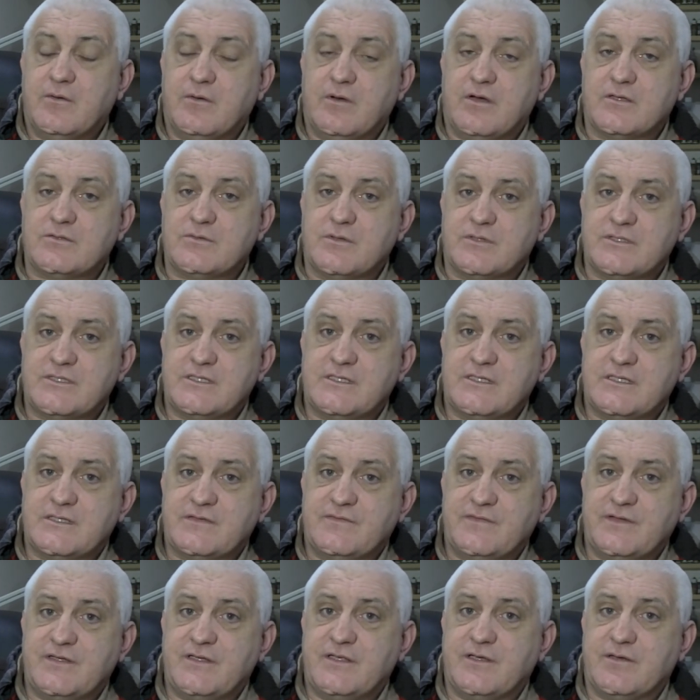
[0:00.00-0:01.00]
I was watching this
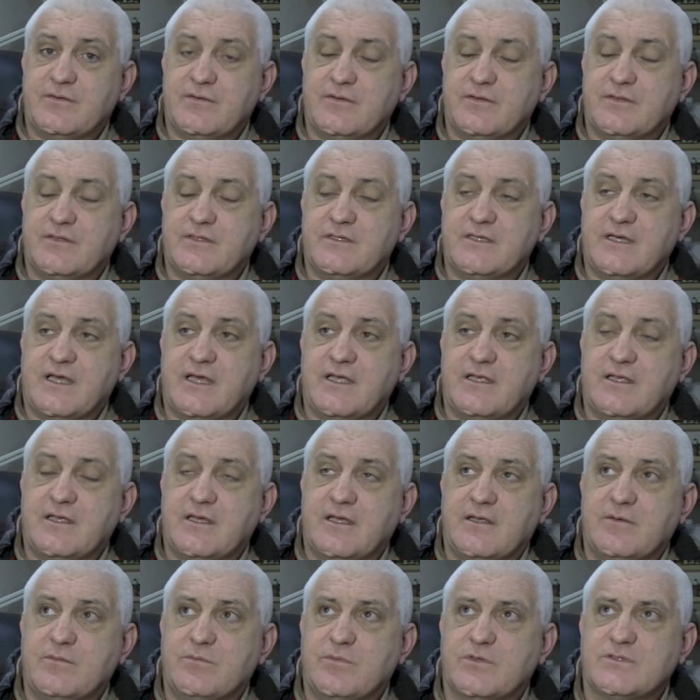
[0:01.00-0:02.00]
video the other day.
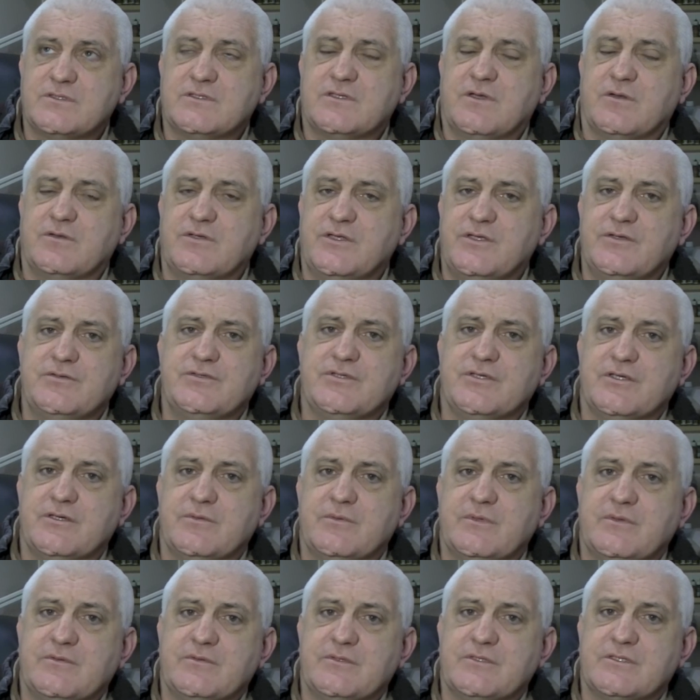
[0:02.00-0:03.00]
It wasn't on
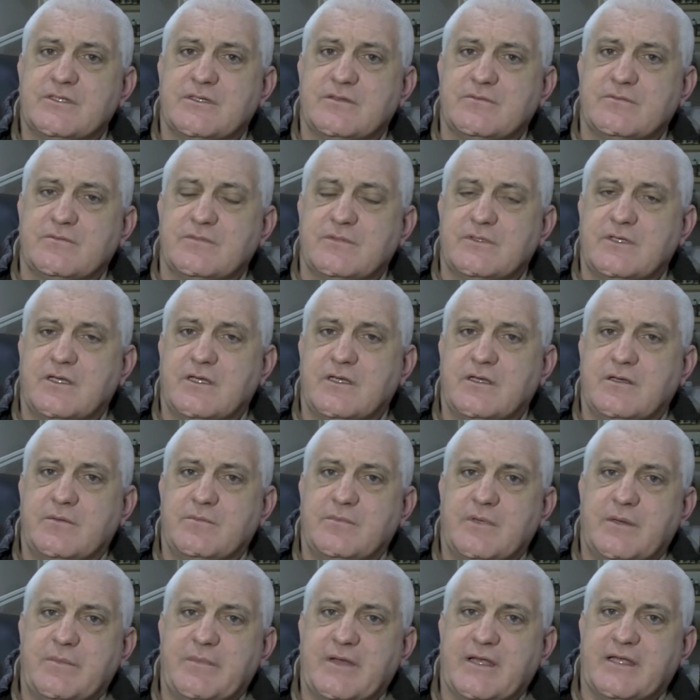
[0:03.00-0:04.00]
YouTube. It was on
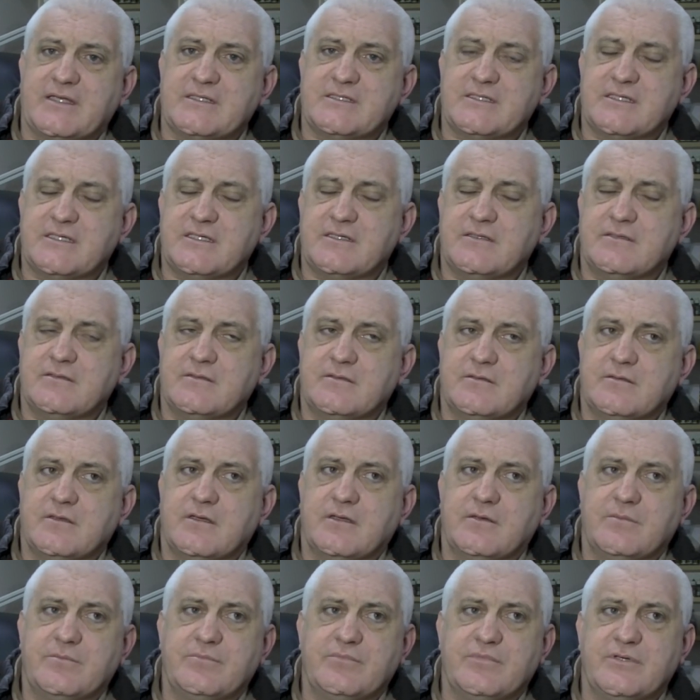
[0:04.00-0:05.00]
a magazine,
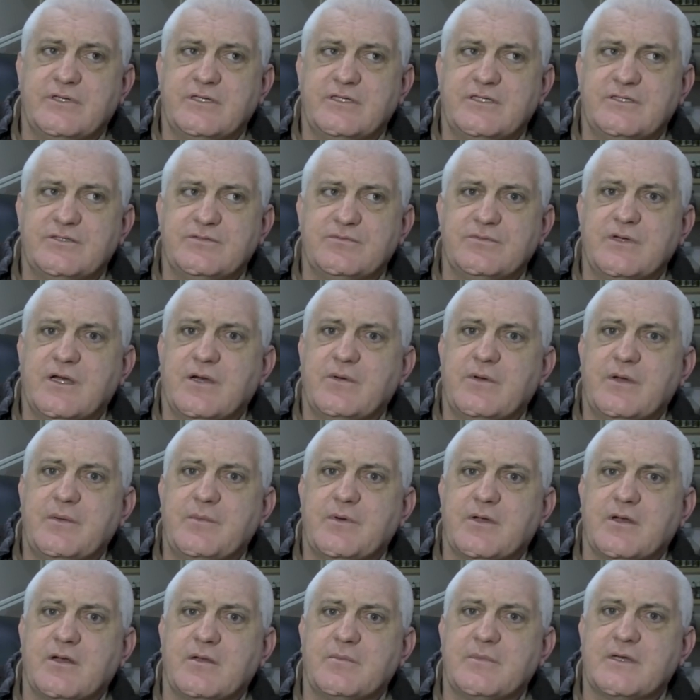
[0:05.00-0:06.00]
a British Railway
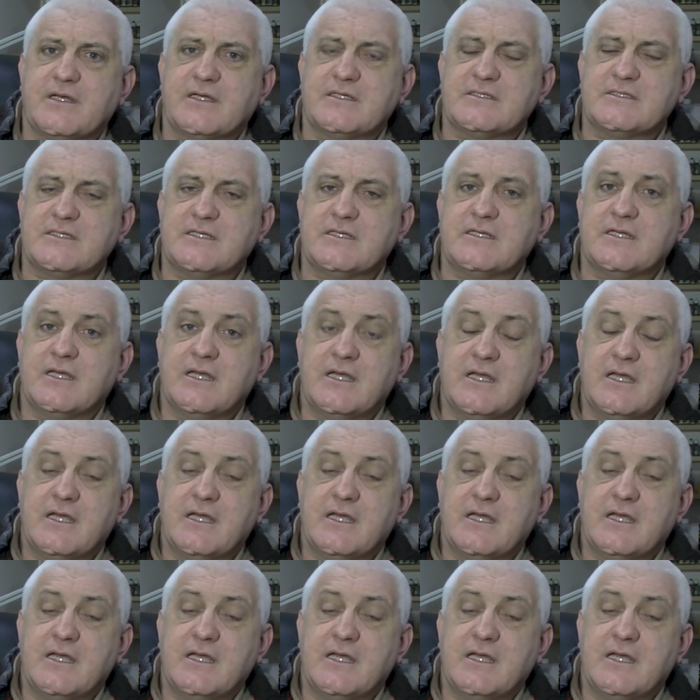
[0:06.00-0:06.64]
Modeler magazine.